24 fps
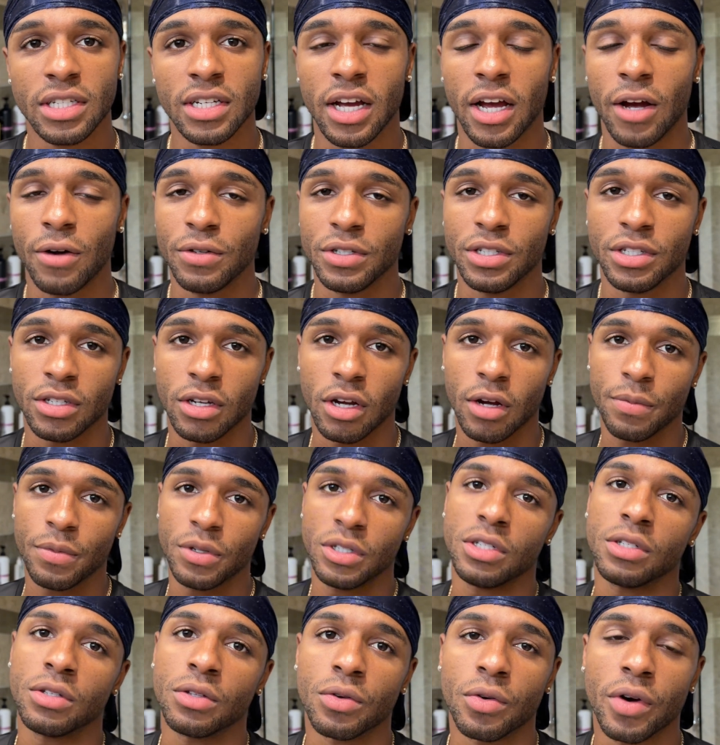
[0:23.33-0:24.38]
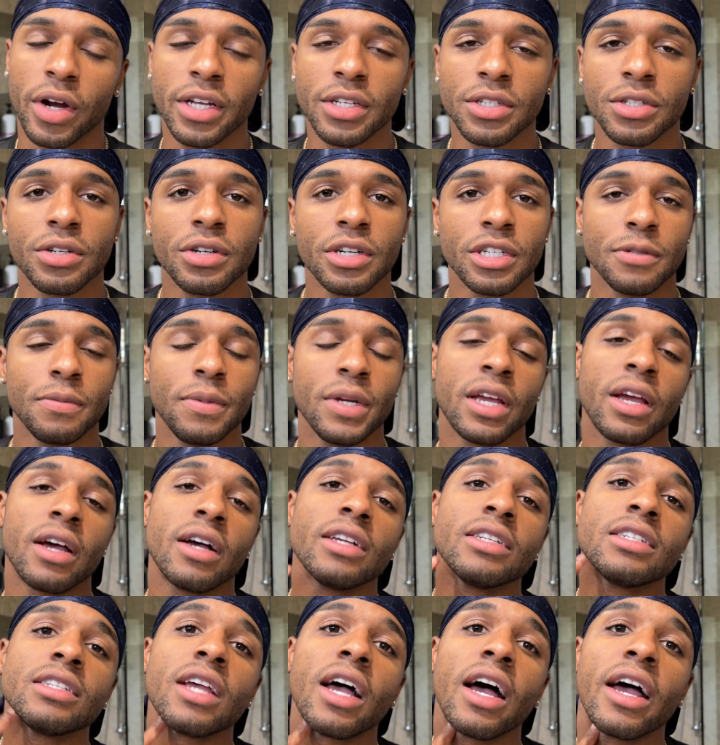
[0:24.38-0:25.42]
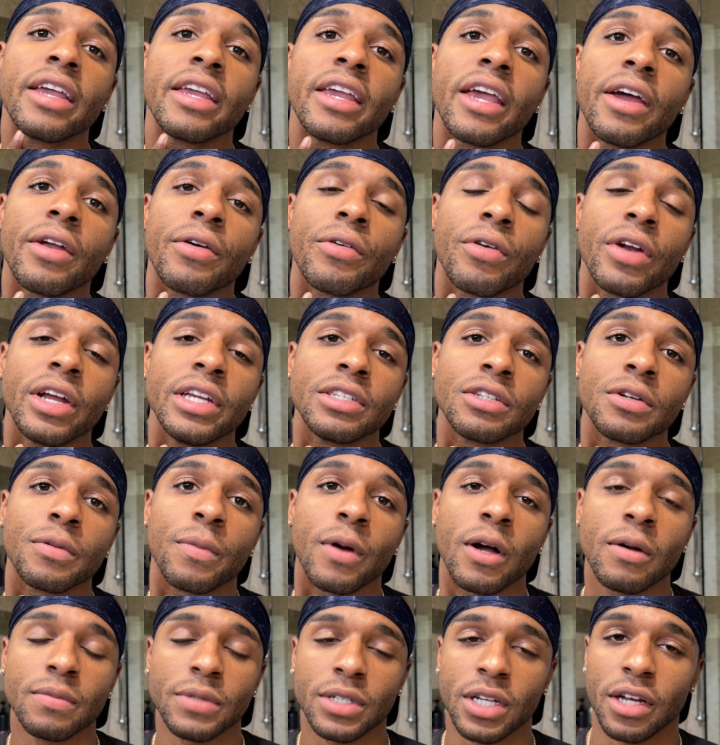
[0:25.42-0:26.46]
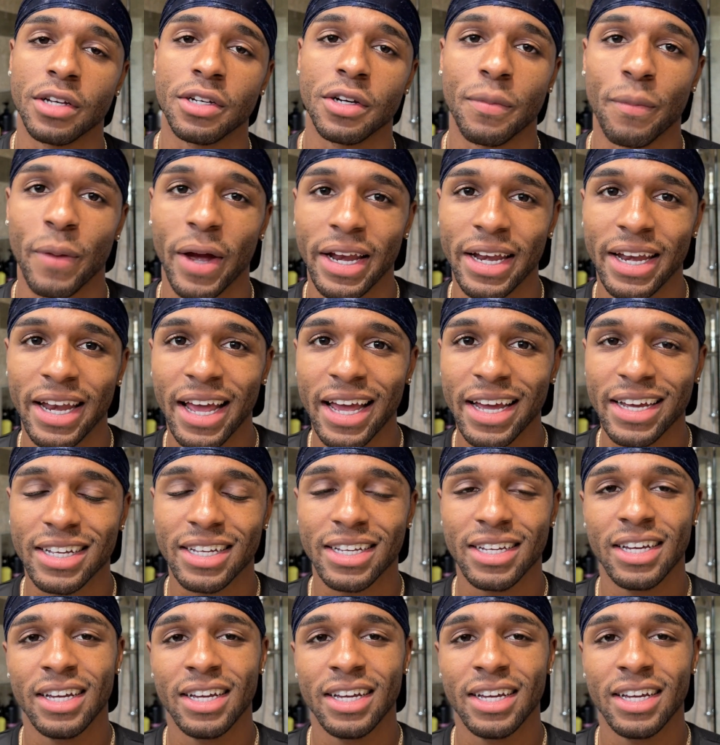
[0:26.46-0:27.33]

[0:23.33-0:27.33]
I would stop using the razor is because I get razor bumps under my neck.